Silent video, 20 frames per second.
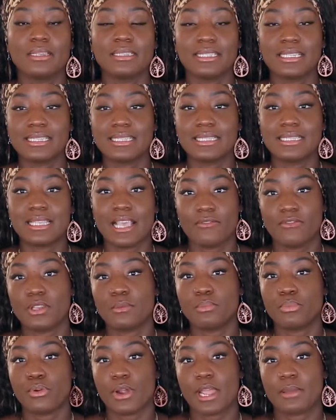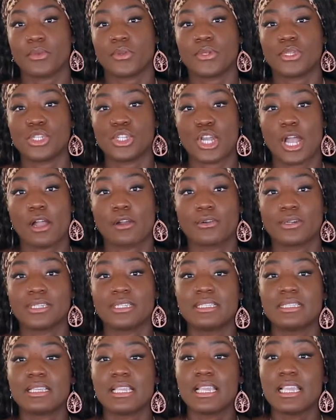the 7 primary chakras,
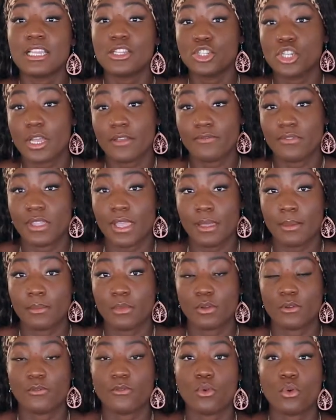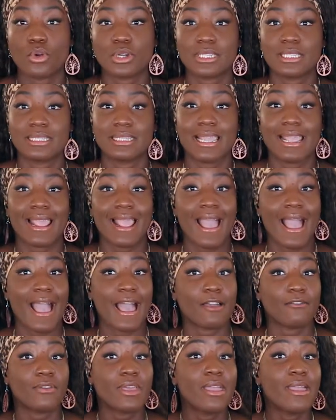each of them, of course, they
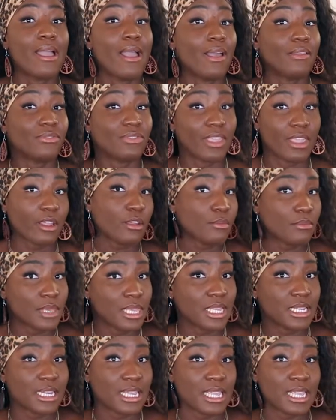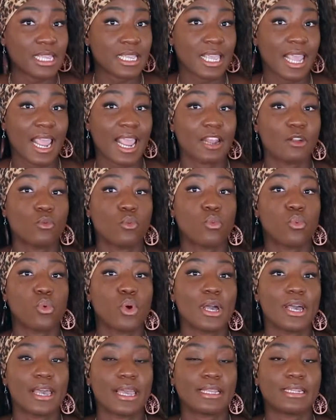have their meaning and
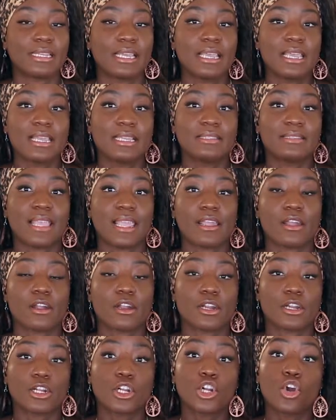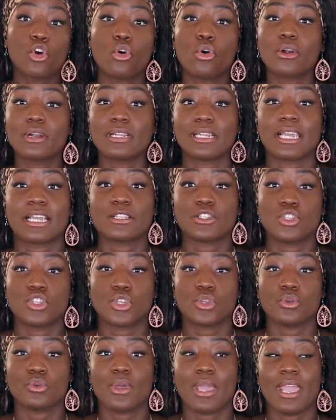what they are correlate
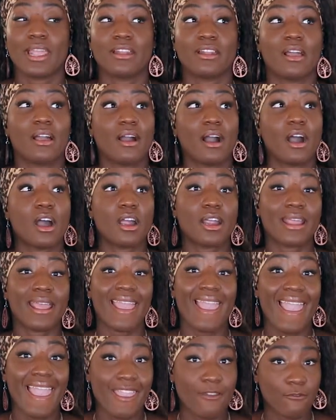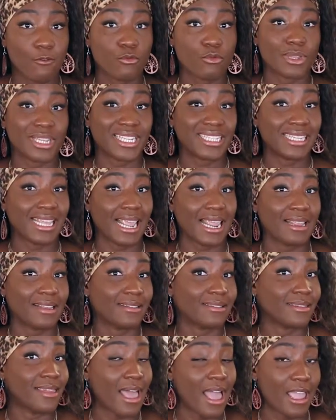to in our everyday
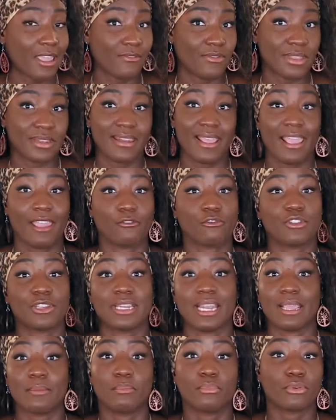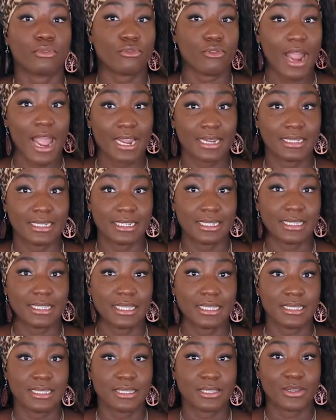life and everyday
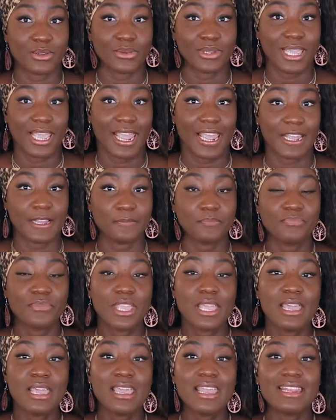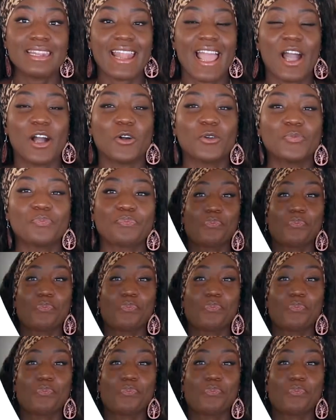practices. Okay. Now,